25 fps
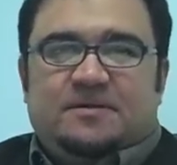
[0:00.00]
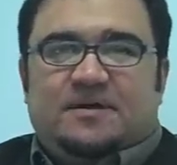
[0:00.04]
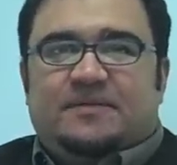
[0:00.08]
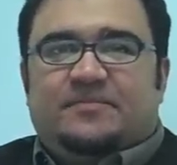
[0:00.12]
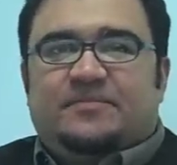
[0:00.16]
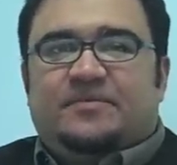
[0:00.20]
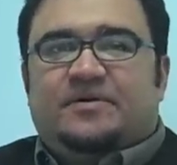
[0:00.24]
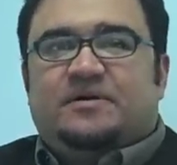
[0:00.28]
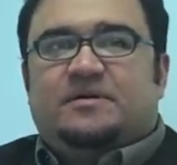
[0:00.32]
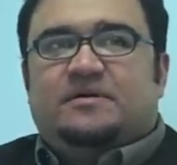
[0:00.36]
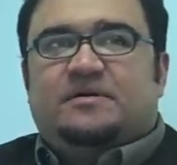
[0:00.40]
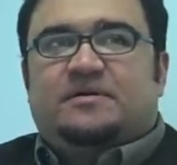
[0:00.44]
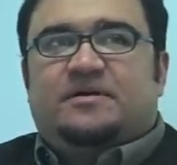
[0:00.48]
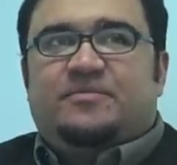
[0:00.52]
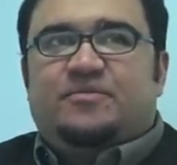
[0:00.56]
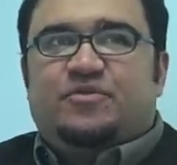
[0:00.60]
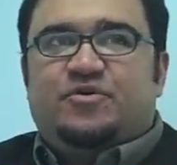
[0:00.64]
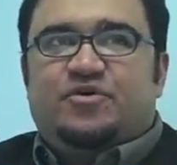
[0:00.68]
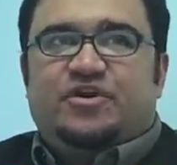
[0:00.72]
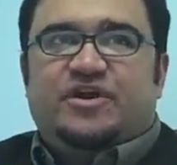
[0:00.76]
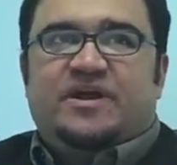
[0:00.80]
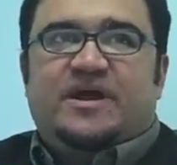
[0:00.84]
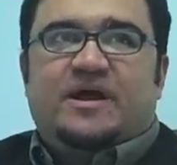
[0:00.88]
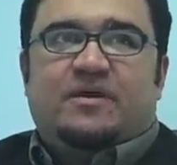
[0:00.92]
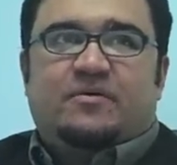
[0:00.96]
I'm a
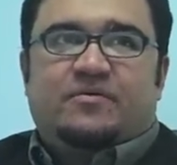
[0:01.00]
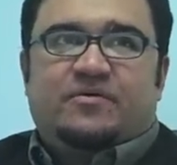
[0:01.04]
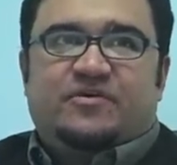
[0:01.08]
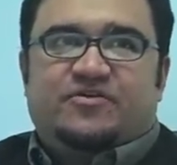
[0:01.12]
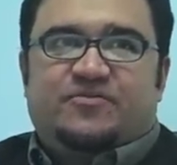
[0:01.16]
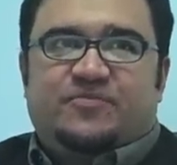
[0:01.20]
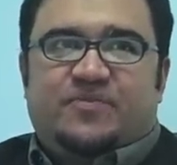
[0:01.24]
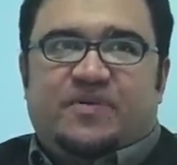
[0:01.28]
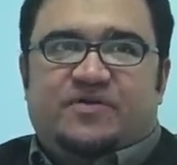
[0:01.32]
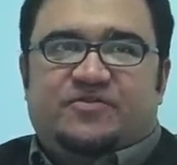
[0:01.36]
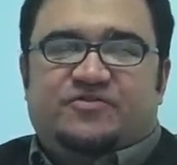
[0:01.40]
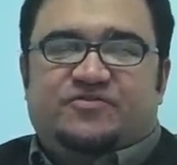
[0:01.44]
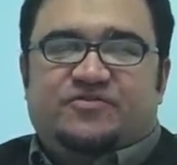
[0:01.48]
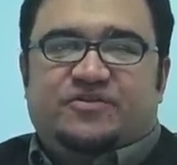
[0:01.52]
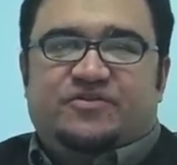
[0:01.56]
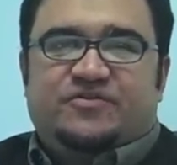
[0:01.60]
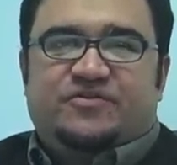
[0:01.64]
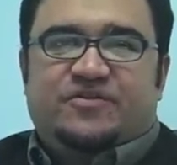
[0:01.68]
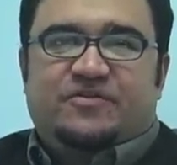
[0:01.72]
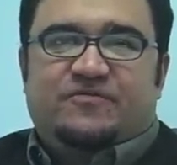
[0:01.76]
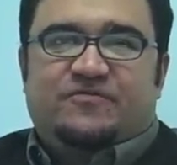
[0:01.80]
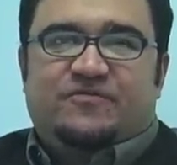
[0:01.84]
community outreach specialist